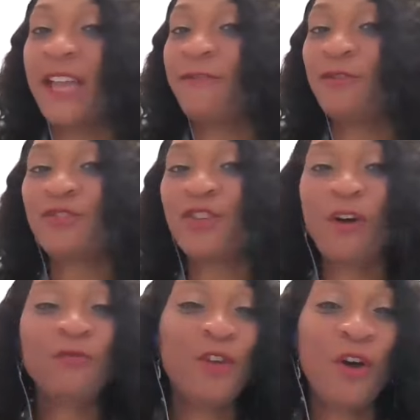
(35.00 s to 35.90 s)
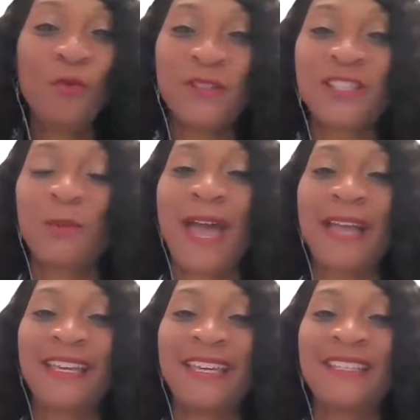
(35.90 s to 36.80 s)
If you don't know what
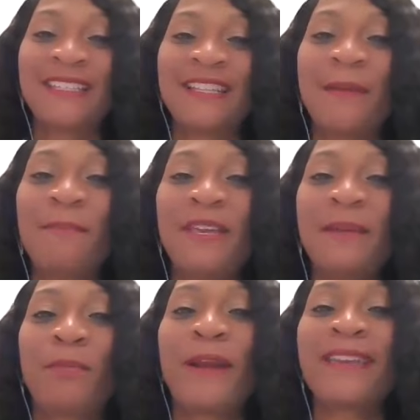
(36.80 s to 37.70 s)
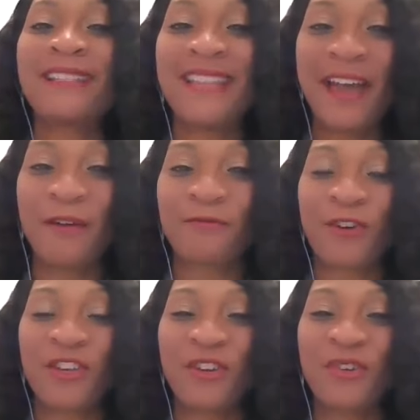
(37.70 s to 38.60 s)
swag is, let me break it down
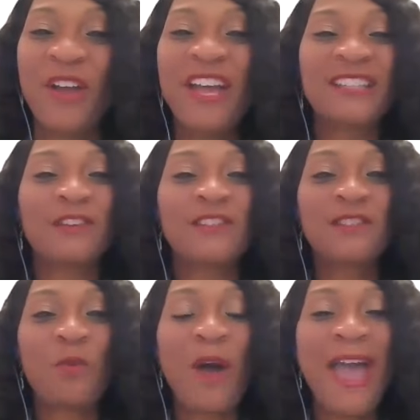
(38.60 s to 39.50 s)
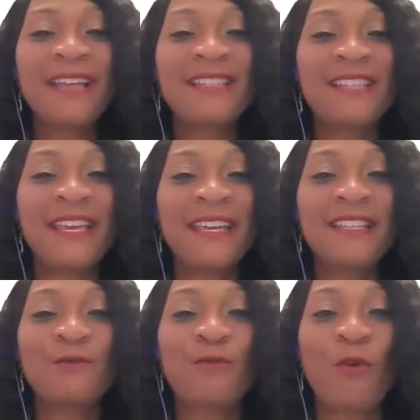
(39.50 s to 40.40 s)
for you. So swag
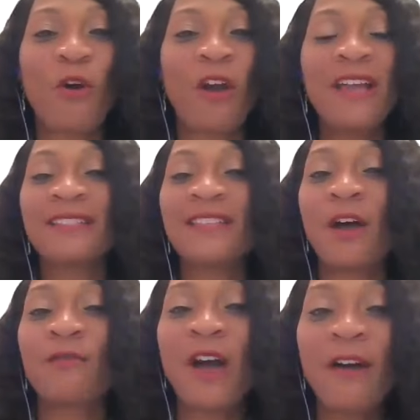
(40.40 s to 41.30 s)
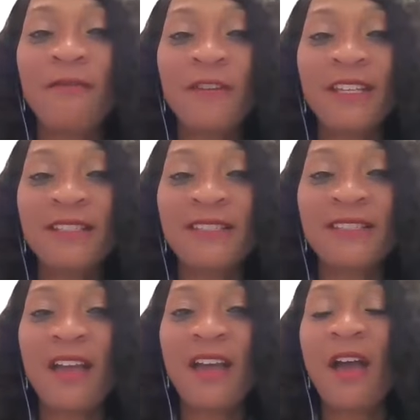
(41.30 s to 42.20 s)
stands for
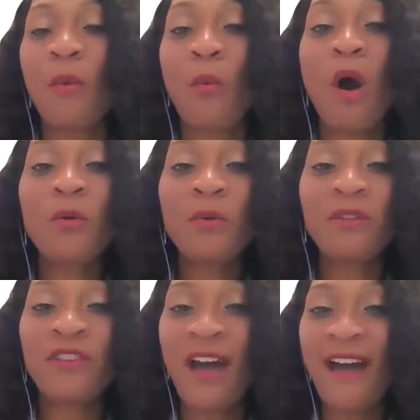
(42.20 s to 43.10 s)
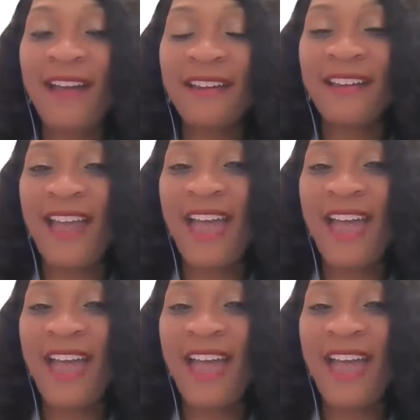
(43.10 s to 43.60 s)
self-confidence, walk with God,